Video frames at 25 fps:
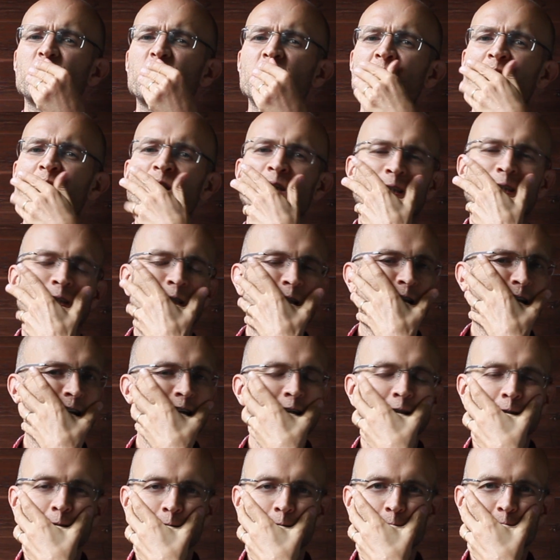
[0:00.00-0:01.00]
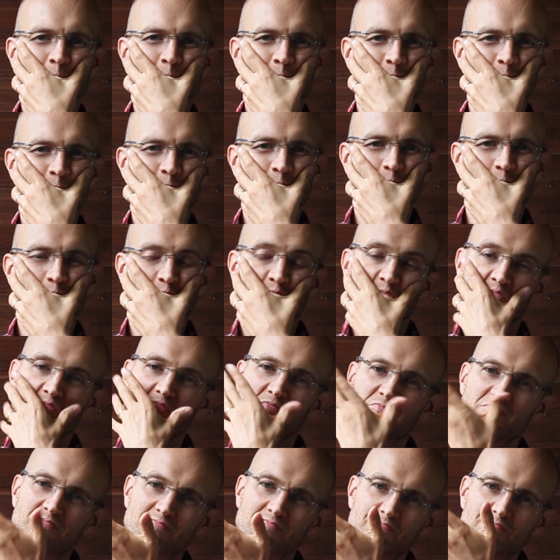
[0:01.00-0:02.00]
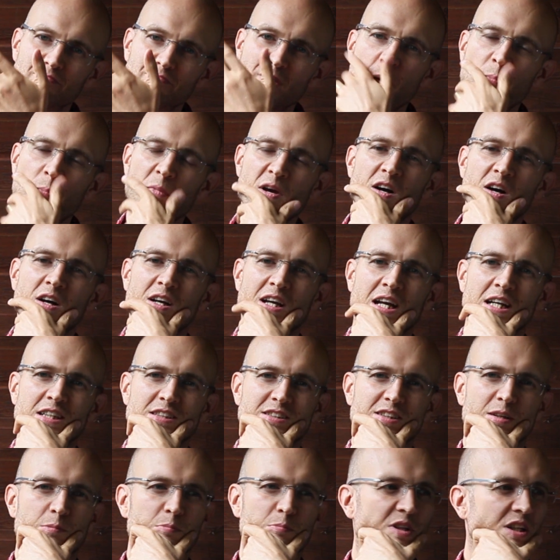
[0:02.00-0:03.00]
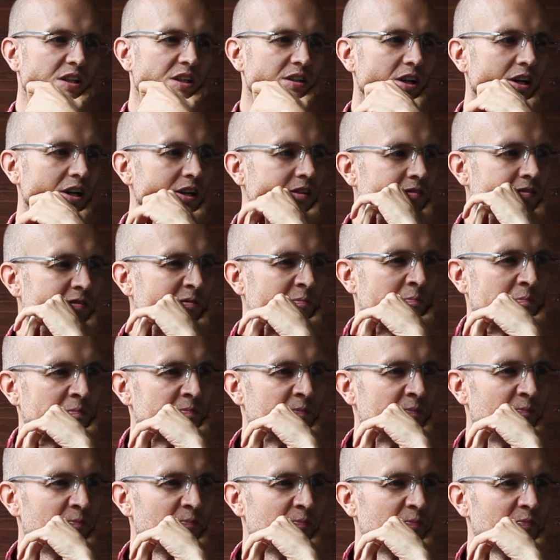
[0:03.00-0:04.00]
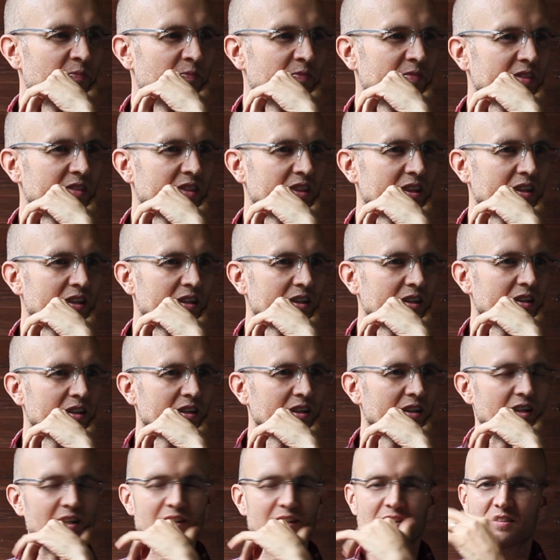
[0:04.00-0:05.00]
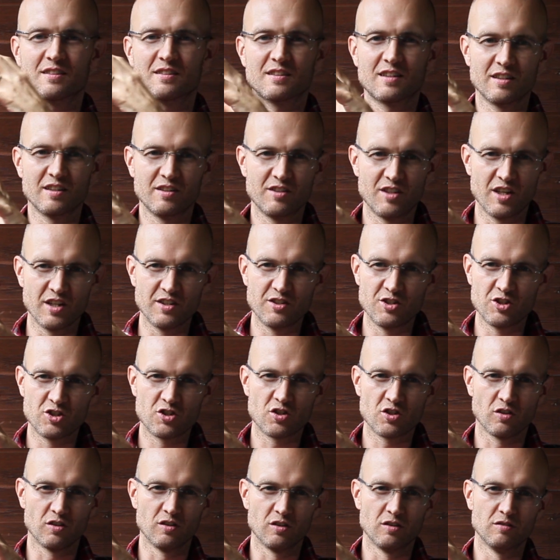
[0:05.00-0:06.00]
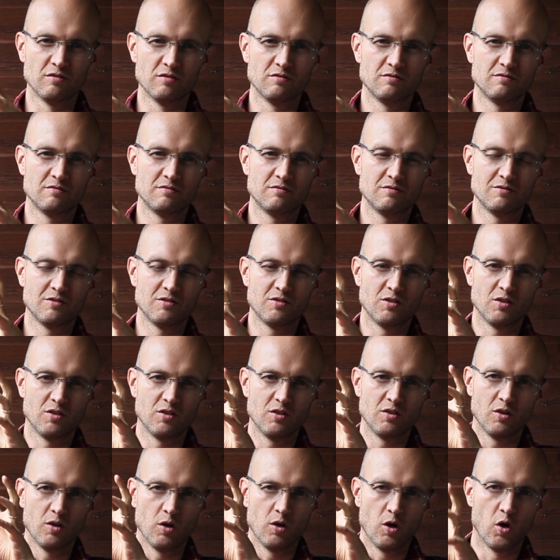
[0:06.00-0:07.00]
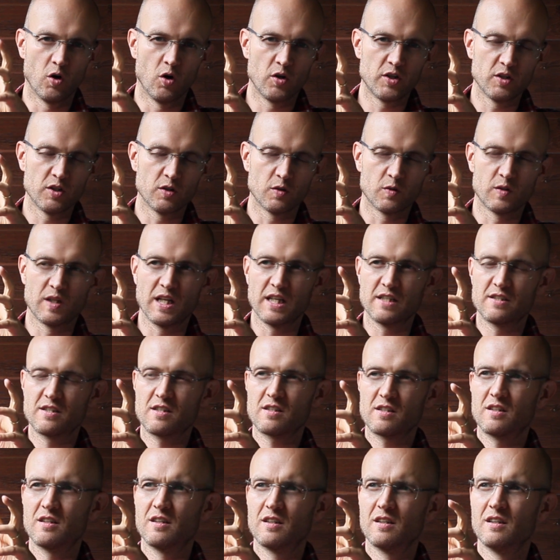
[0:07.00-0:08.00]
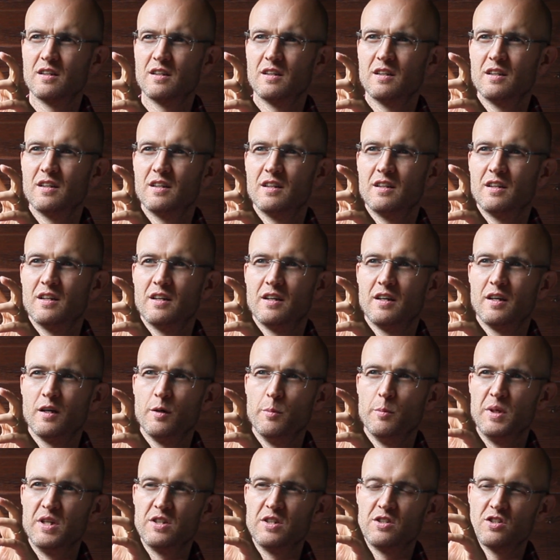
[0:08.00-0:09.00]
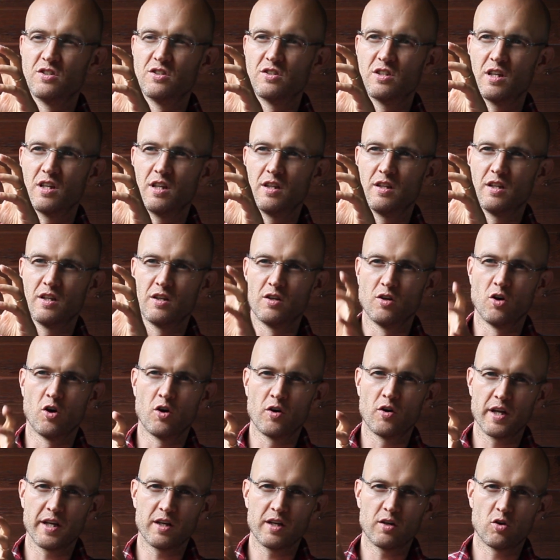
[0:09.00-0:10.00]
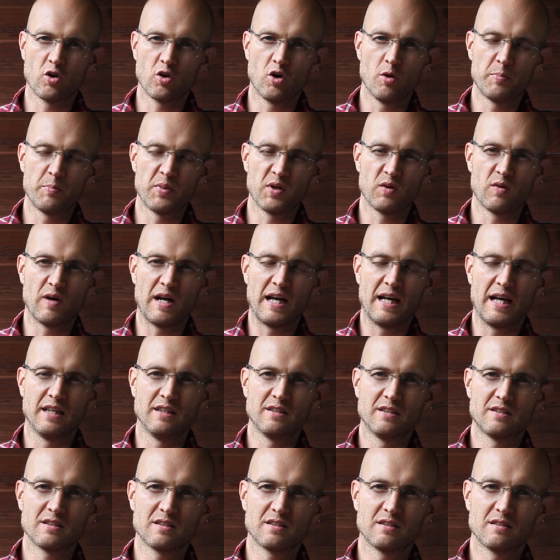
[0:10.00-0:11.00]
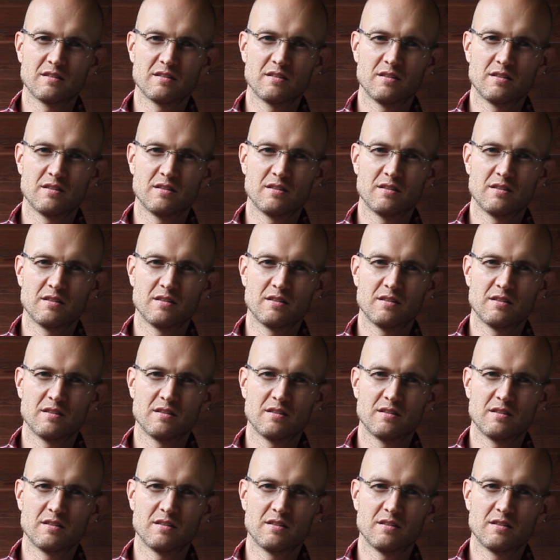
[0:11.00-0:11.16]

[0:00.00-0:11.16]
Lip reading: and maybe I'll get something done. It's the digital audio disc images and the Nordic copyright